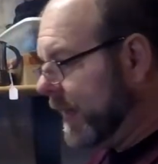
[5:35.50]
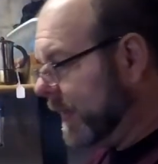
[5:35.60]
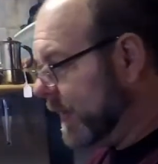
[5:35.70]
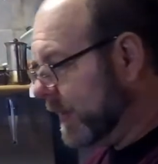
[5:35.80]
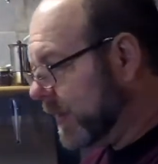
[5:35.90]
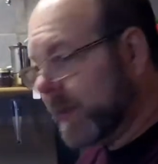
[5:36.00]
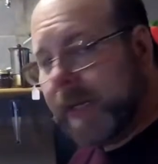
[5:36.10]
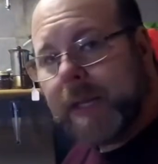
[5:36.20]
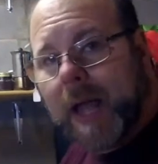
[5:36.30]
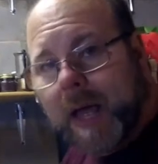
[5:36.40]
is it's going to
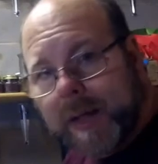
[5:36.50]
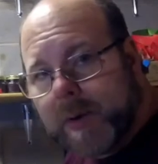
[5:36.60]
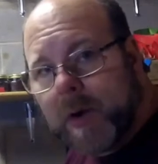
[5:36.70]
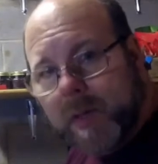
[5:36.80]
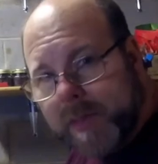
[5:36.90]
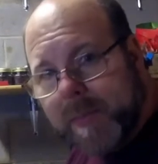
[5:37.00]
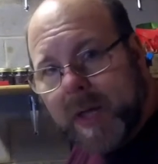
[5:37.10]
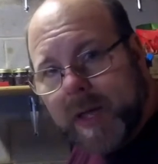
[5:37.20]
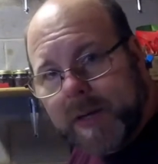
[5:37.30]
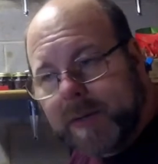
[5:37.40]
get hotter on the
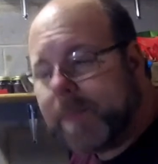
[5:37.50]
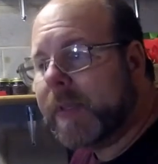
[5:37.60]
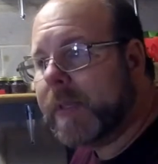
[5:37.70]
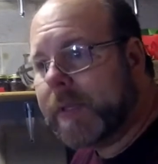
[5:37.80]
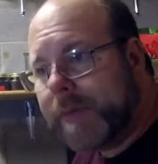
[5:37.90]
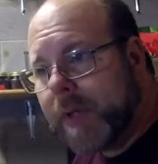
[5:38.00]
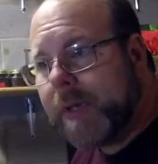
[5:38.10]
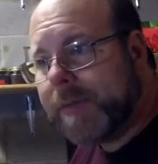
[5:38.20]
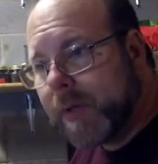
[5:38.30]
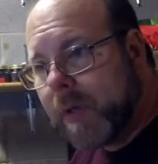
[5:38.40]
bottom than it
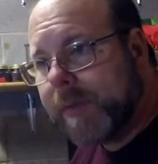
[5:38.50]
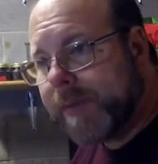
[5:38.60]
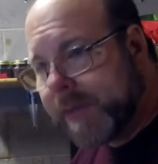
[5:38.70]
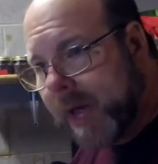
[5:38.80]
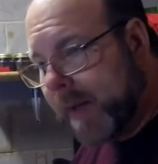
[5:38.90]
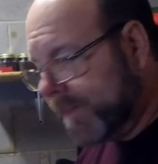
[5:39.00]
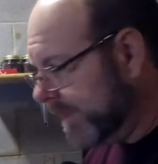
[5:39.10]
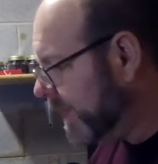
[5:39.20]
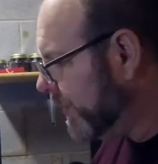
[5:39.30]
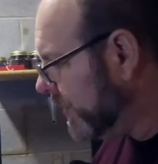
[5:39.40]
does on the top.
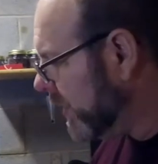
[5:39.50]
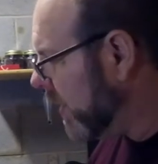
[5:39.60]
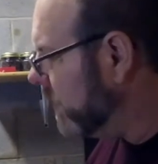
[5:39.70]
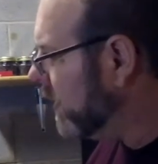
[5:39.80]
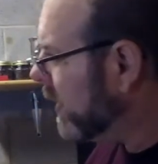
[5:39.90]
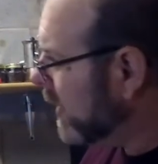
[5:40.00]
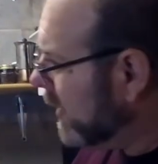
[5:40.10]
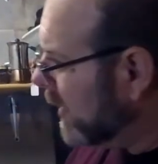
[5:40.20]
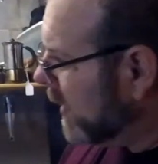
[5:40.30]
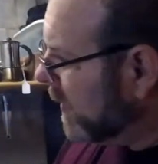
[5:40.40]
So,
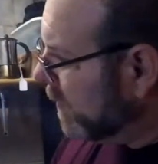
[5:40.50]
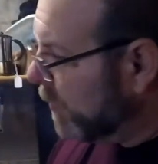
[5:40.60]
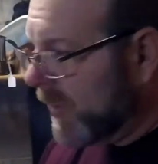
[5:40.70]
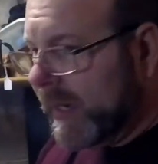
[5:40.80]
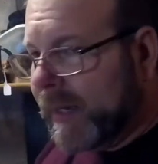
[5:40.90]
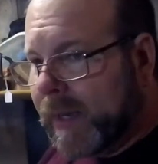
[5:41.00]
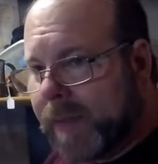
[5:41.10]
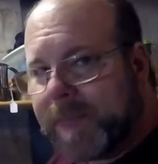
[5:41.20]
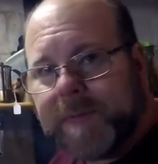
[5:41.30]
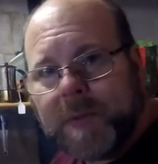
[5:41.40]
bring it
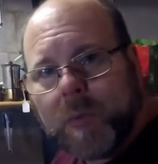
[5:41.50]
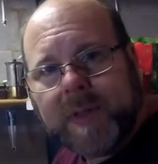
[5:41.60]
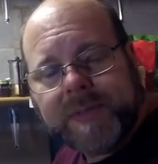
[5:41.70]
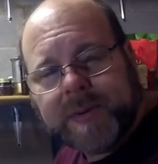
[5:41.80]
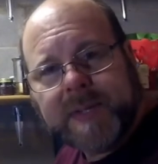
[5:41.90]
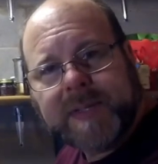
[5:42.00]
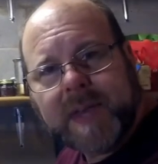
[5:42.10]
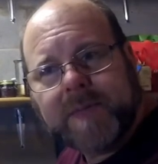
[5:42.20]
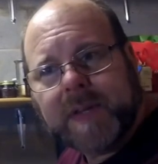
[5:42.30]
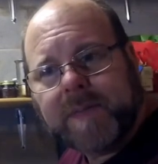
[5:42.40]
up, if you want
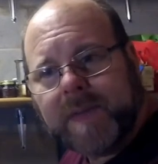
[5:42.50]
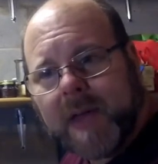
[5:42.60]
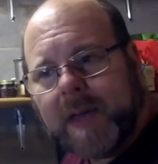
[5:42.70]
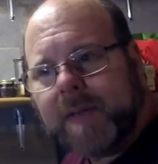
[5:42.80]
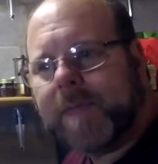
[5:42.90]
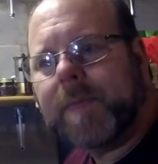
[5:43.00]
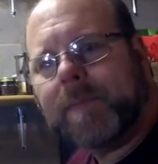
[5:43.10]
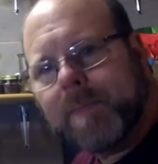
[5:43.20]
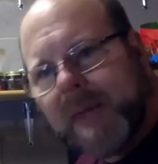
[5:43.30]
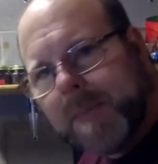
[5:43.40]
375,
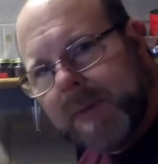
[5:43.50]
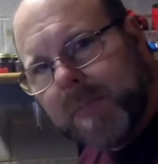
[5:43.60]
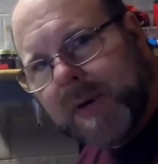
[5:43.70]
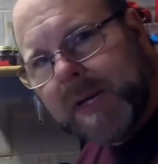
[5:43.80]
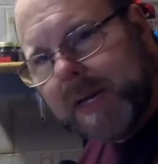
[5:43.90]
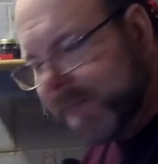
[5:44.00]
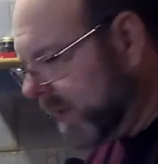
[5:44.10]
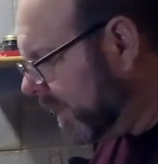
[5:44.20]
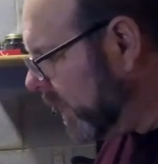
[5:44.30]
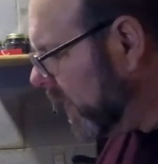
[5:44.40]
maybe bring it up to
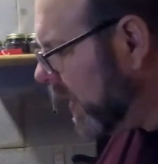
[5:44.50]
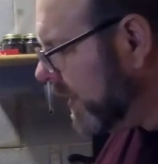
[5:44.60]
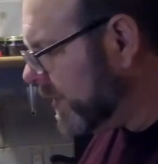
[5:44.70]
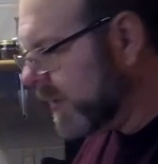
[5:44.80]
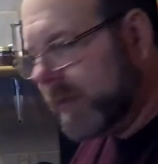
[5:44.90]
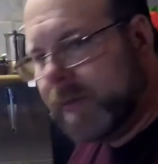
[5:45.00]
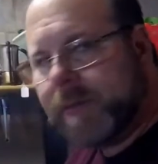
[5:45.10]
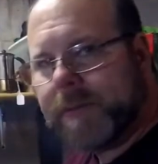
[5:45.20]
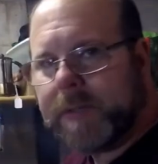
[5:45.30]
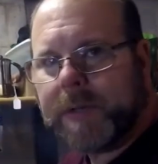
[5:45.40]
400,
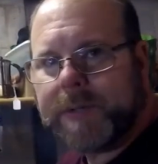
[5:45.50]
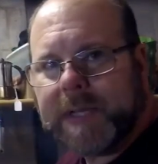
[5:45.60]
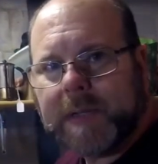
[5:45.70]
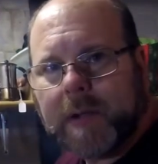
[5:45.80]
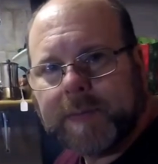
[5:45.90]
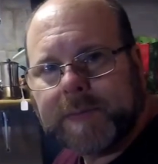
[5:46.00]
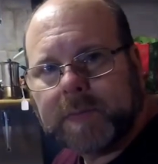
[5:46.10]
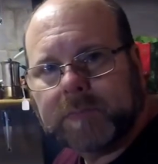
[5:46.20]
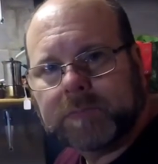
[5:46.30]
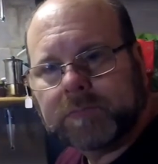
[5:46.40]
turn the heat off.
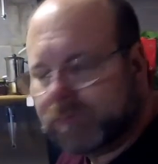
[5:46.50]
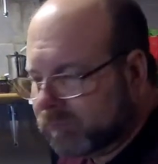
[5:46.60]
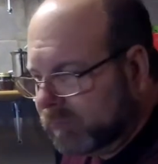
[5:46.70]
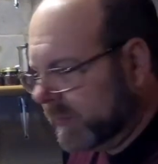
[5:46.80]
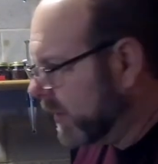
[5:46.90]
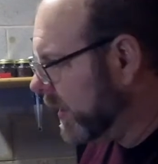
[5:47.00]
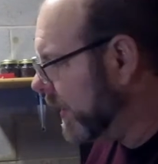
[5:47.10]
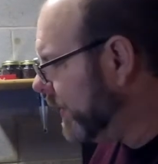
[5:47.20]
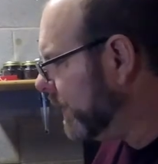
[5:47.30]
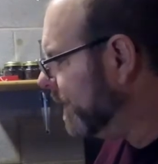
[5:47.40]
That's all you got
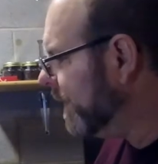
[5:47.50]
to do.